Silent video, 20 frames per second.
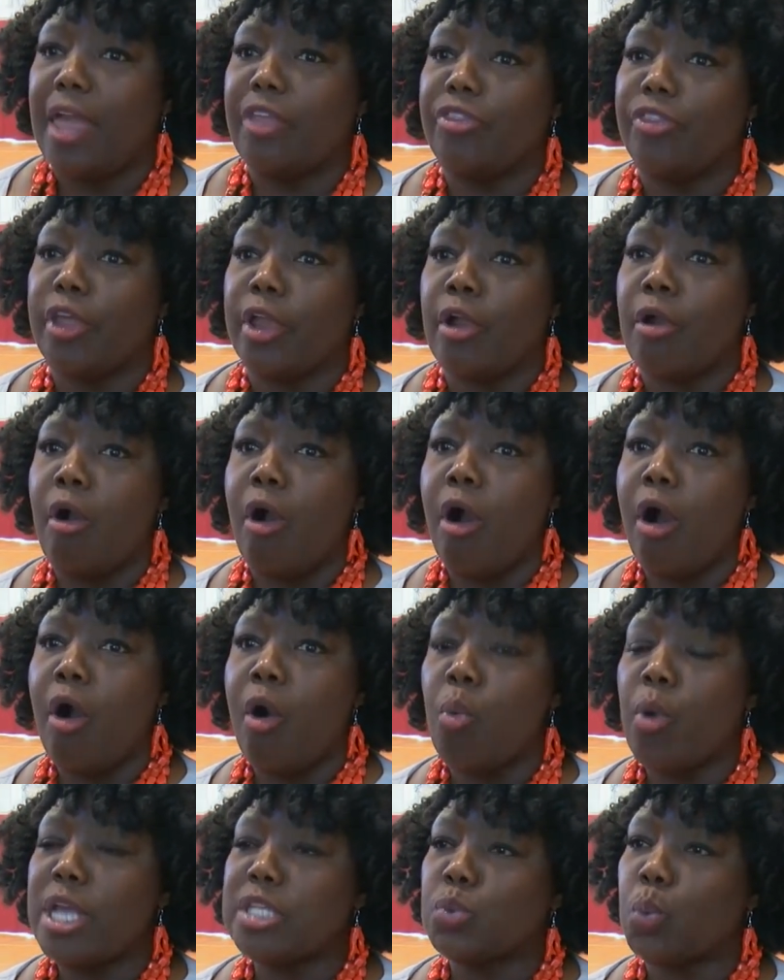and they're
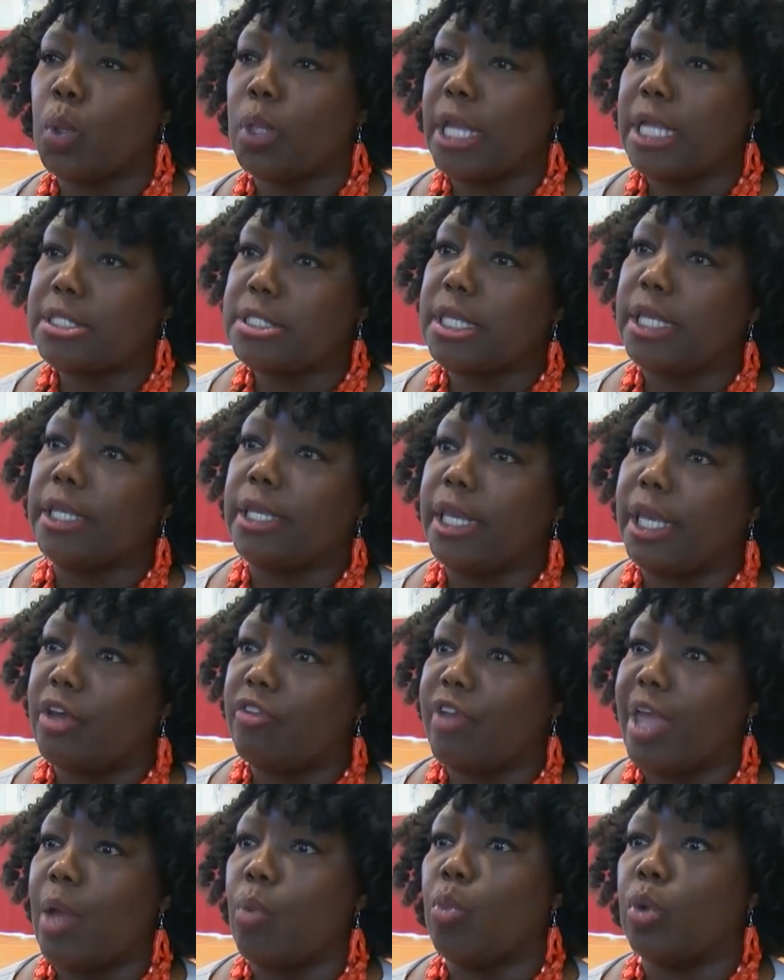always willing to
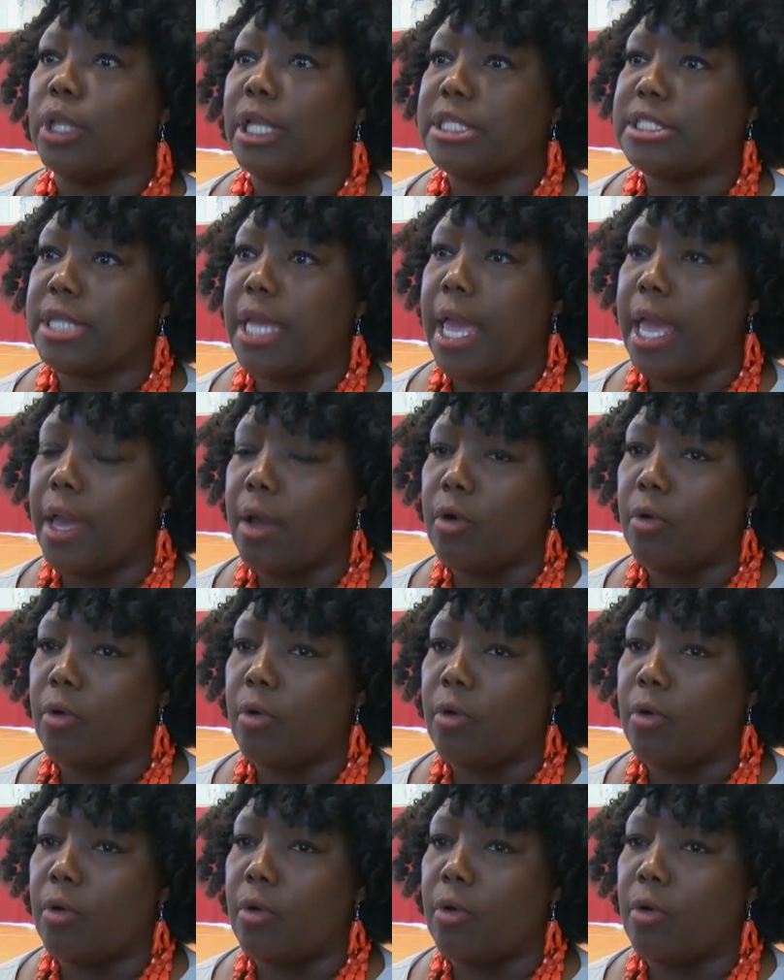give and willing to